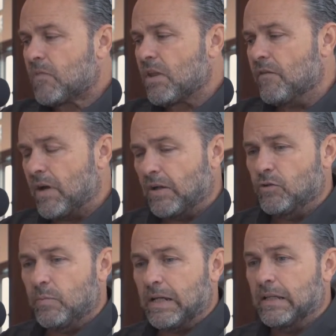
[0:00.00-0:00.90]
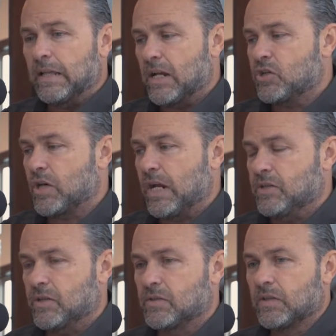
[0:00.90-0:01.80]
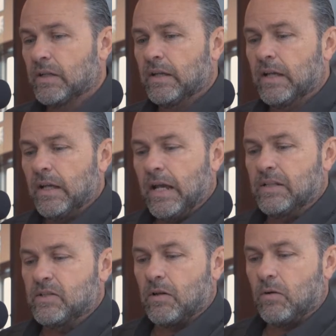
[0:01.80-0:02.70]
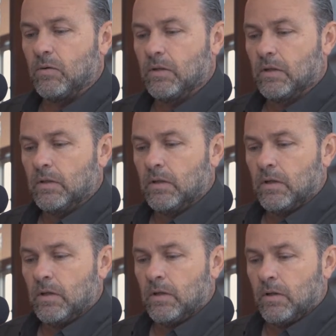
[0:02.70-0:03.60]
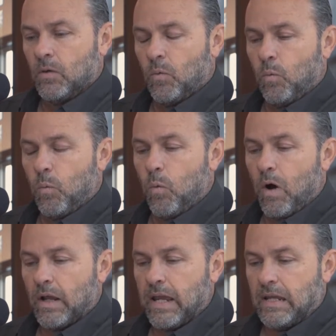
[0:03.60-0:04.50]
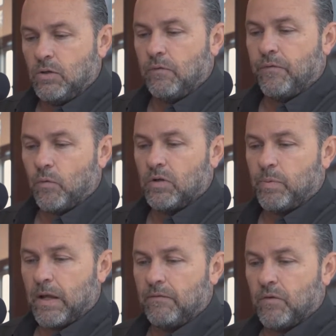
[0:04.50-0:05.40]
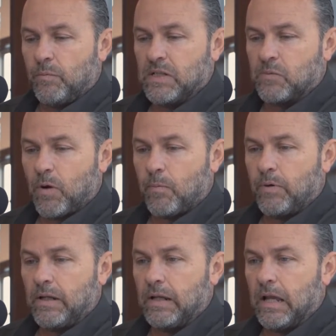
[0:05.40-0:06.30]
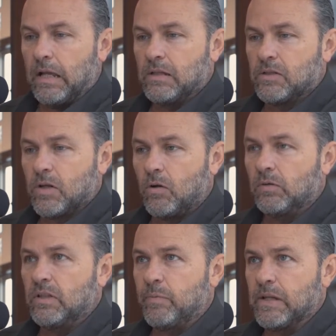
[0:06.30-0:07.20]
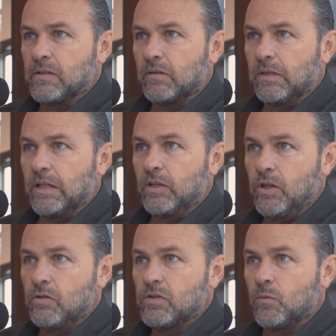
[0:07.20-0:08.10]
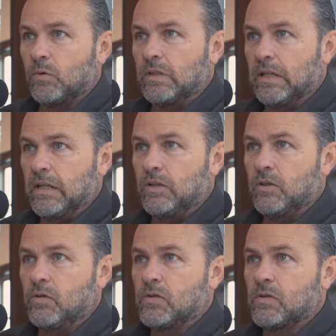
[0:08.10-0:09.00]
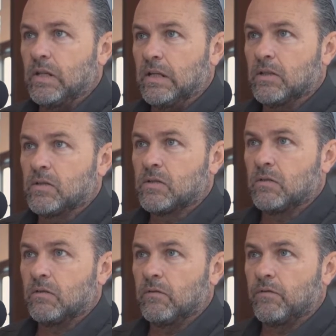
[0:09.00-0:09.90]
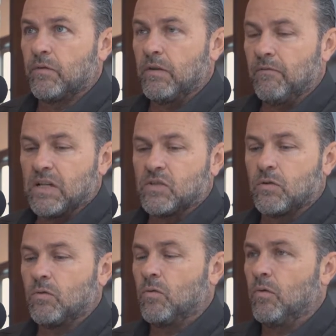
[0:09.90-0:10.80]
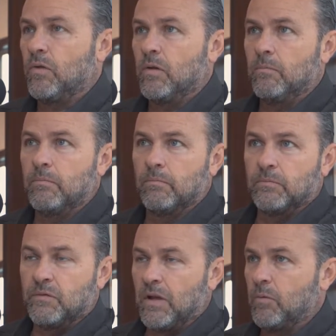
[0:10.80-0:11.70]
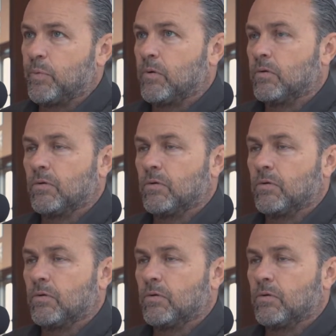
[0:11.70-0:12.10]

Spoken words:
value being that it changes. And so what can you afford to pay for a piece of property totally depends on the end use and what the end use is for the investor or the developer